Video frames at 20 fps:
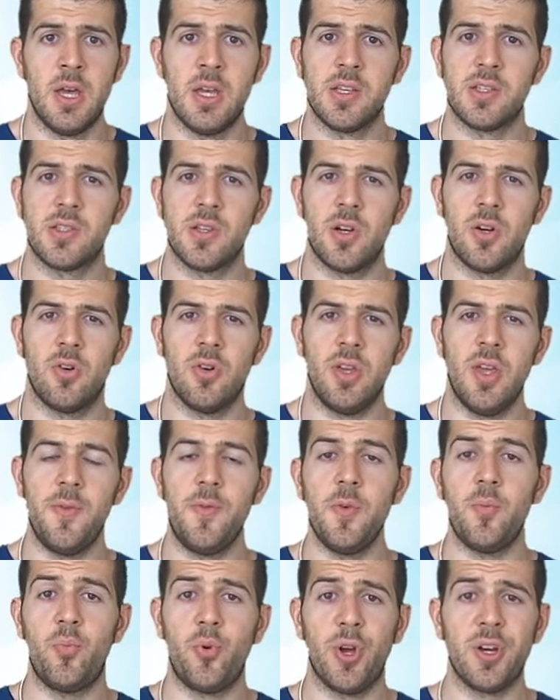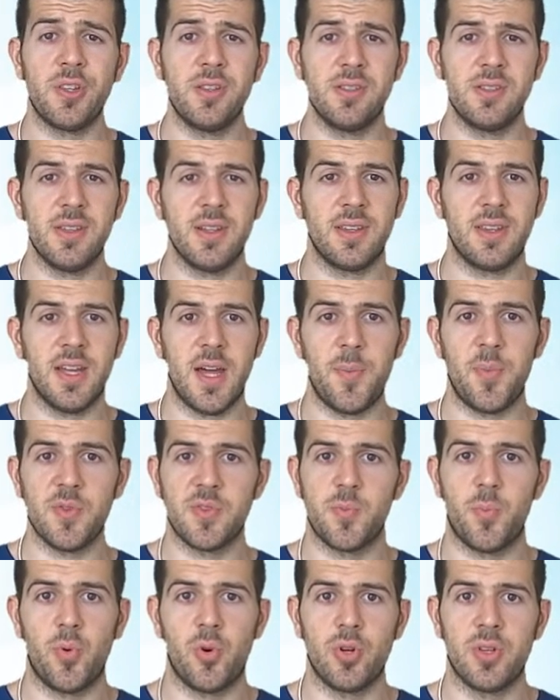So if you practice a type of
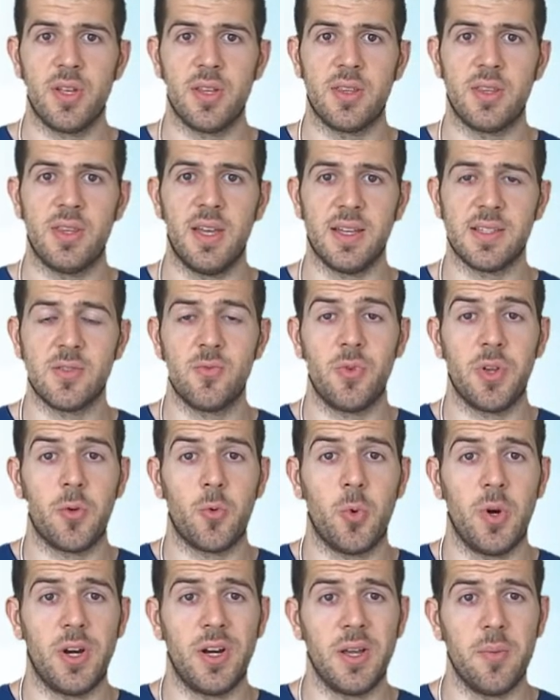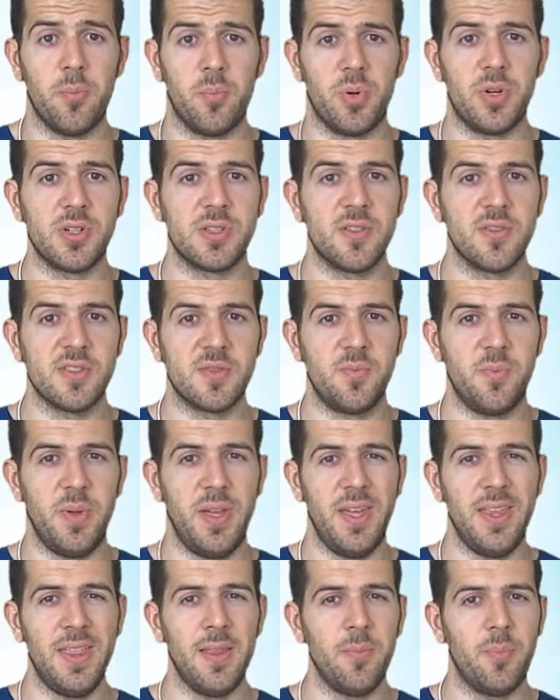sport that doesn't require a burst of
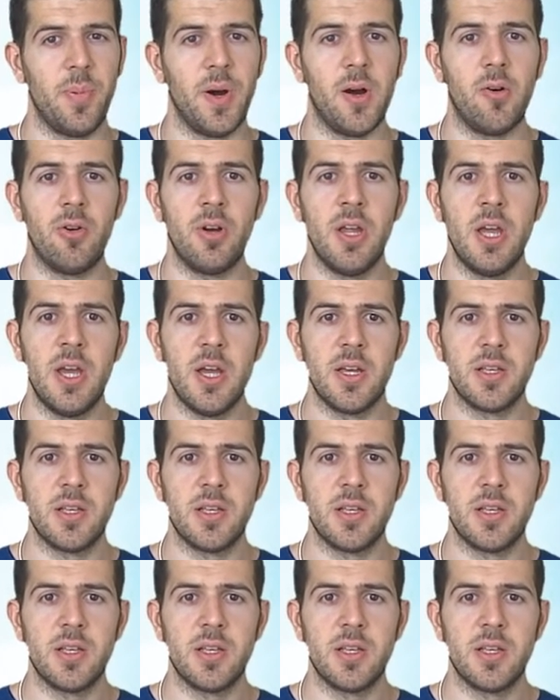speed and power,